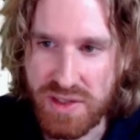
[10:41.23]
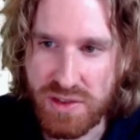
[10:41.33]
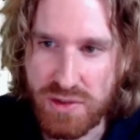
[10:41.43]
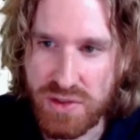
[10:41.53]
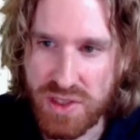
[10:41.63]

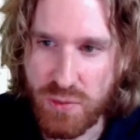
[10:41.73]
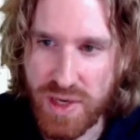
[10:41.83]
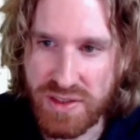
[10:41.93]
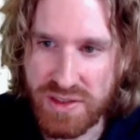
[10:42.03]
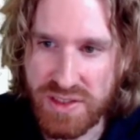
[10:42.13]
looks at
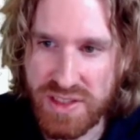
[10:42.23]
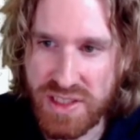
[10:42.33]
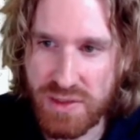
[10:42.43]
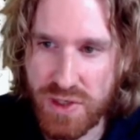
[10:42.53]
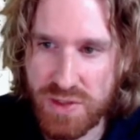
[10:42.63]
whether the
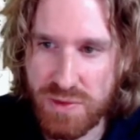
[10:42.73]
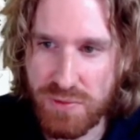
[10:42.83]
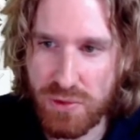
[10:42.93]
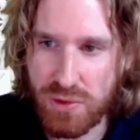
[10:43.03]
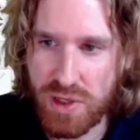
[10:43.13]
year was
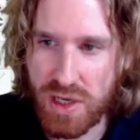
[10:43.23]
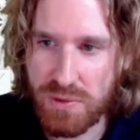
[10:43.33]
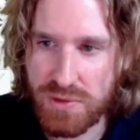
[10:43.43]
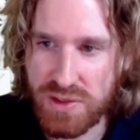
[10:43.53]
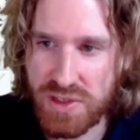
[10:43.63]
before or
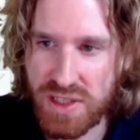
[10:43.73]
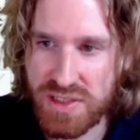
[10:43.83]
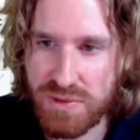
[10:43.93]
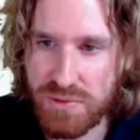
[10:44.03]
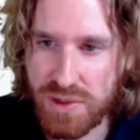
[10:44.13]
after
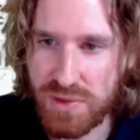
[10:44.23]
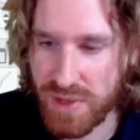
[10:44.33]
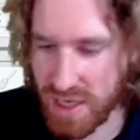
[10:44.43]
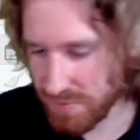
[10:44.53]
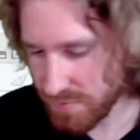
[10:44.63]
1945.